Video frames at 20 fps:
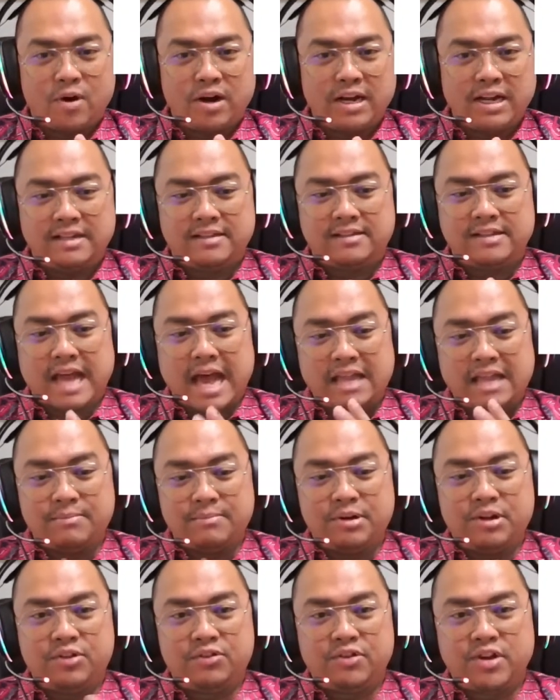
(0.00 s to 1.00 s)
Number four
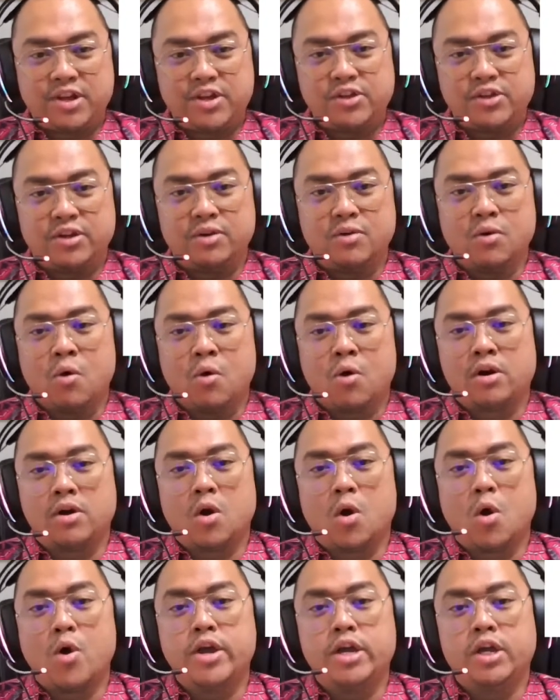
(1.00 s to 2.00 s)
is
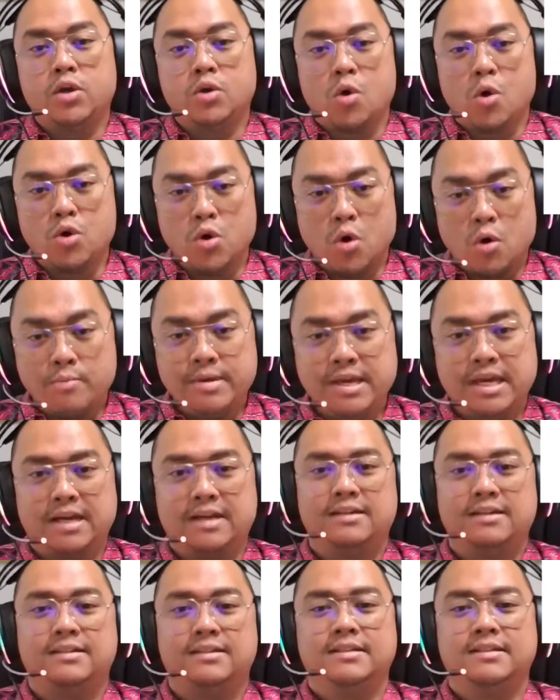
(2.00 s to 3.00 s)
administration or
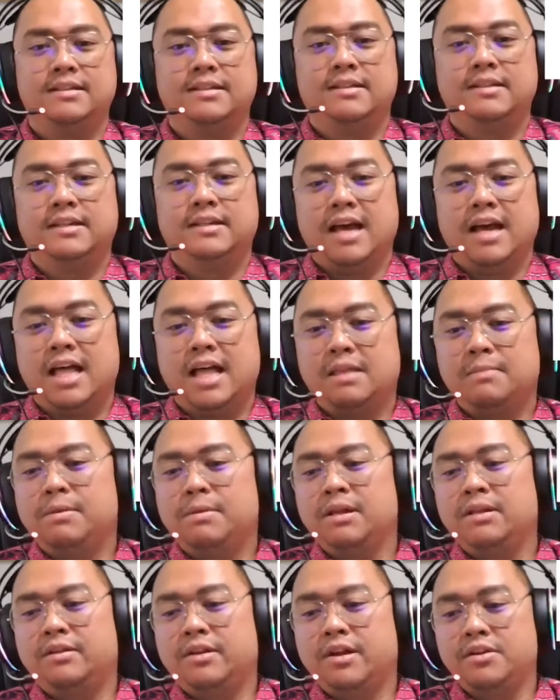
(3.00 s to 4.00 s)
oikonomia.
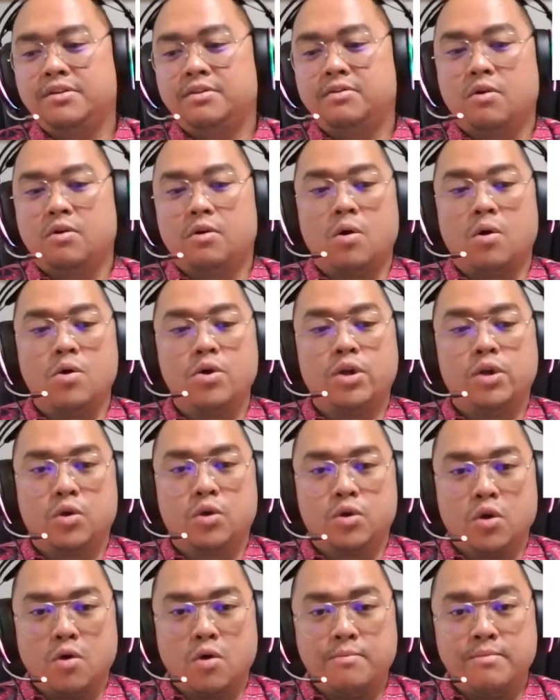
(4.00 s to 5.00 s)

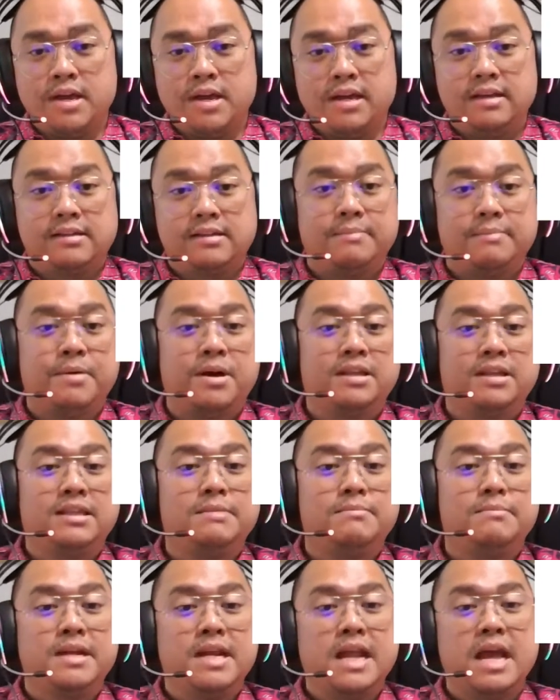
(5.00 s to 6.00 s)
Administration or oikonomia
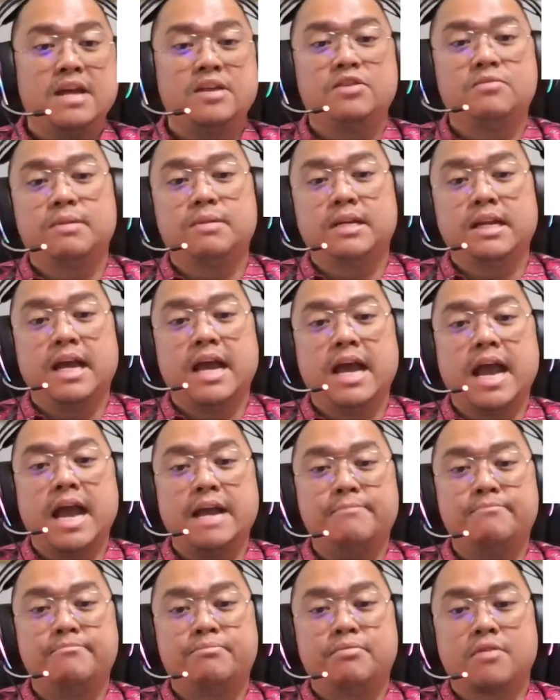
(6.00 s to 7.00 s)
is about the
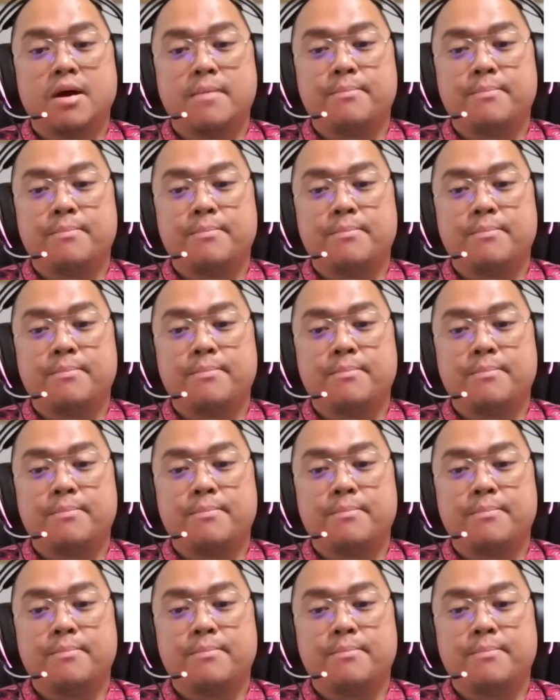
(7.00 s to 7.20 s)
management